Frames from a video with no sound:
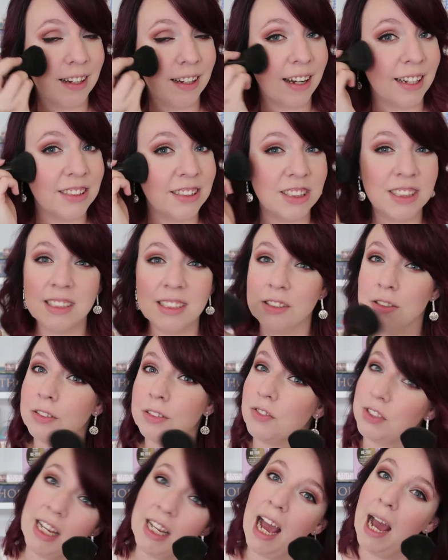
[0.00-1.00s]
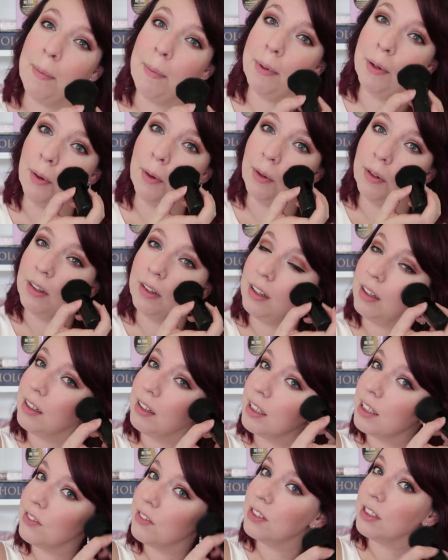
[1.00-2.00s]
I just sort of tap it on and it
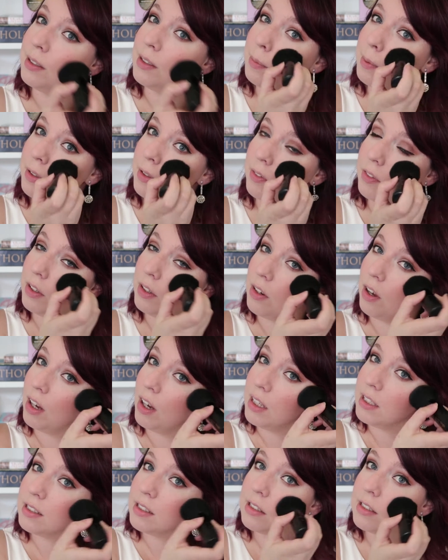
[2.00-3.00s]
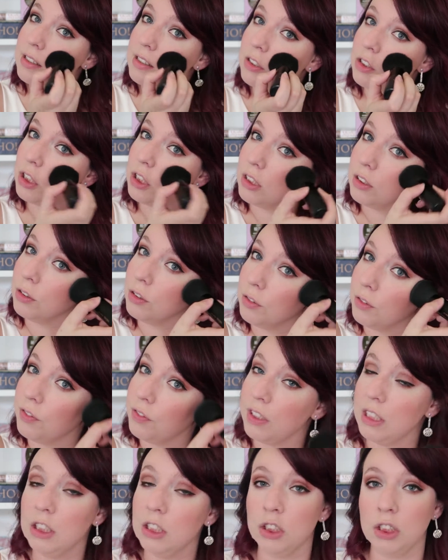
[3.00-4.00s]
gives it a bit of a nice gentle
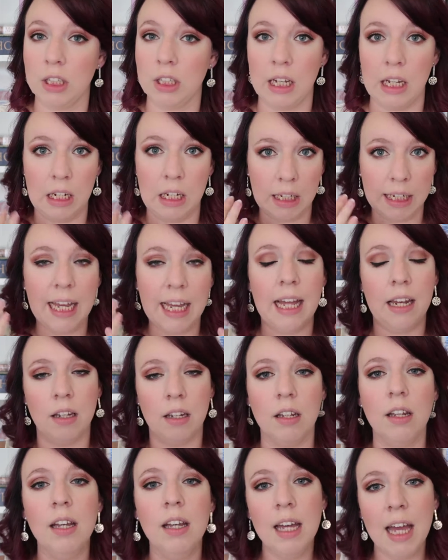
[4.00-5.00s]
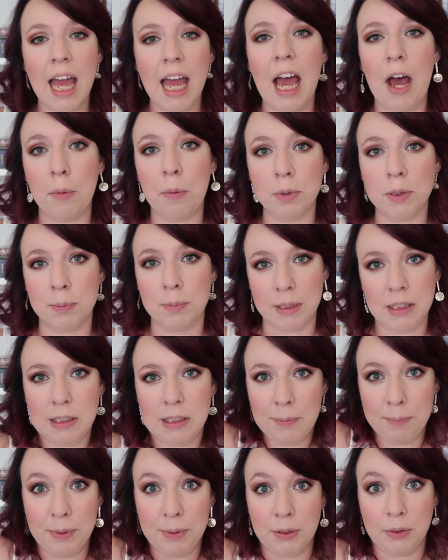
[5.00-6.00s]
finish, and again helps me
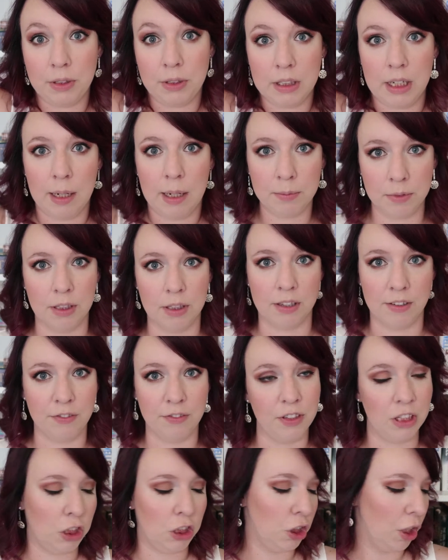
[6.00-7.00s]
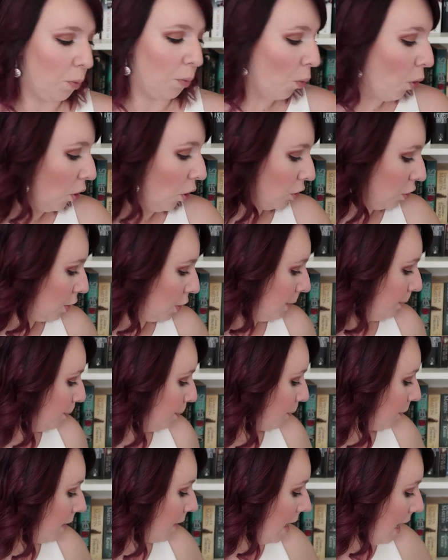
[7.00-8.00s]
to build it up to the finish I want.
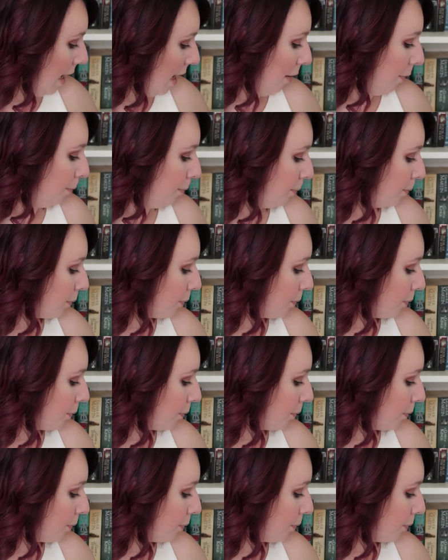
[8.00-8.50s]
Now,